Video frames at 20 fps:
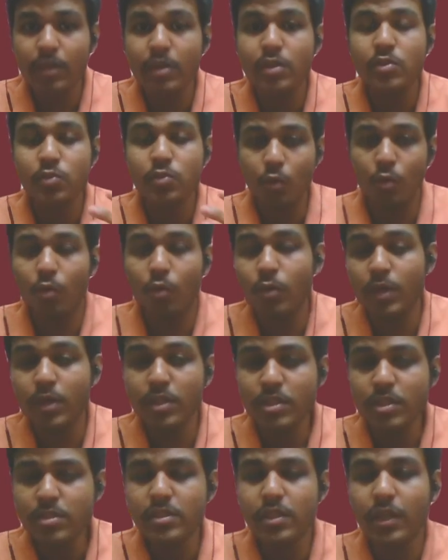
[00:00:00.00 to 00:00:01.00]
So
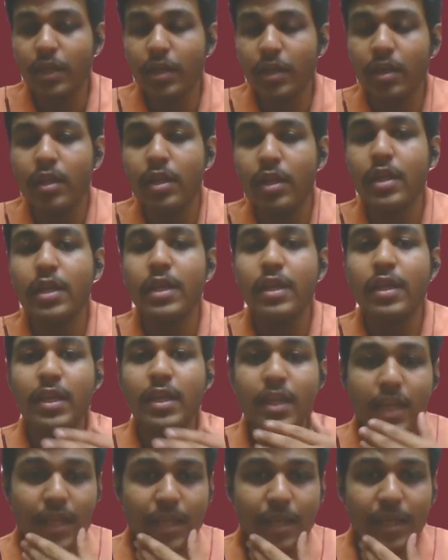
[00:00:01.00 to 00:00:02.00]
instead,
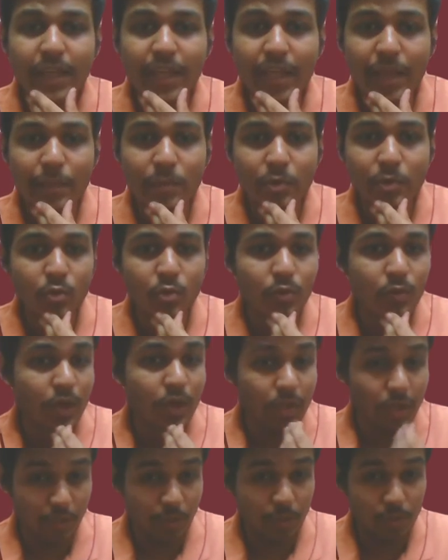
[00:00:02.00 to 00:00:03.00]
he came to a
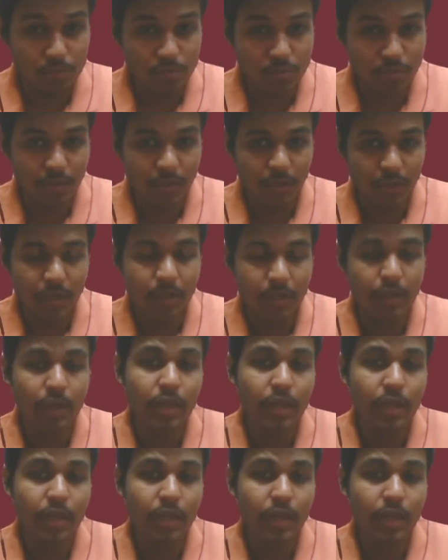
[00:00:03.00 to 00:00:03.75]
conclusion that